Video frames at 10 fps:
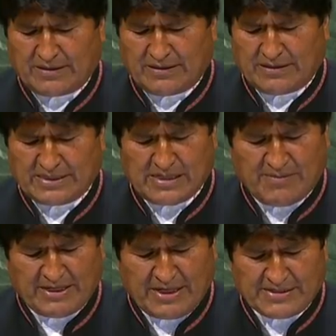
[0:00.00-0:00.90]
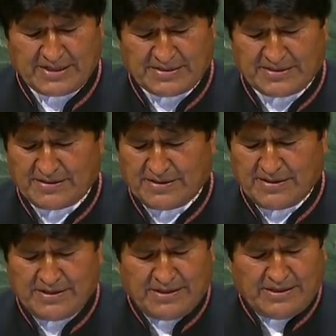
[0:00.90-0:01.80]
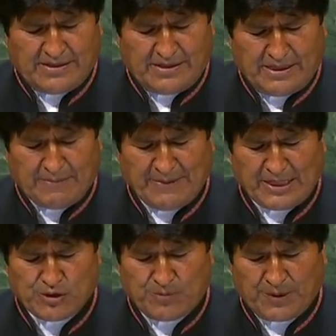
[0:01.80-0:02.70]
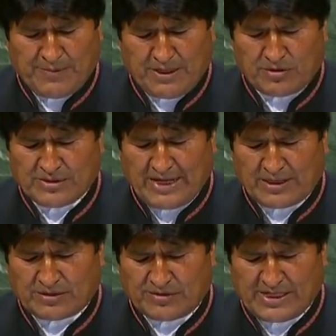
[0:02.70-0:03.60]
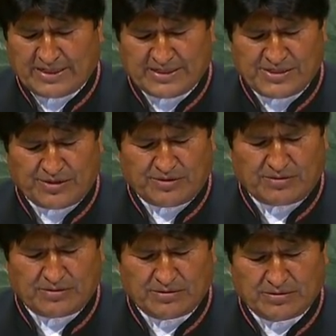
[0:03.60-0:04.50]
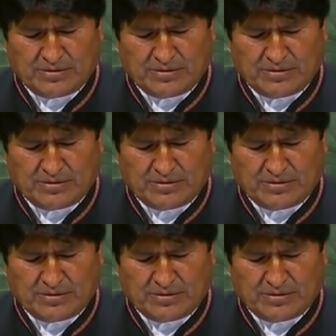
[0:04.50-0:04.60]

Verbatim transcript: so as to prevent and put an end to threats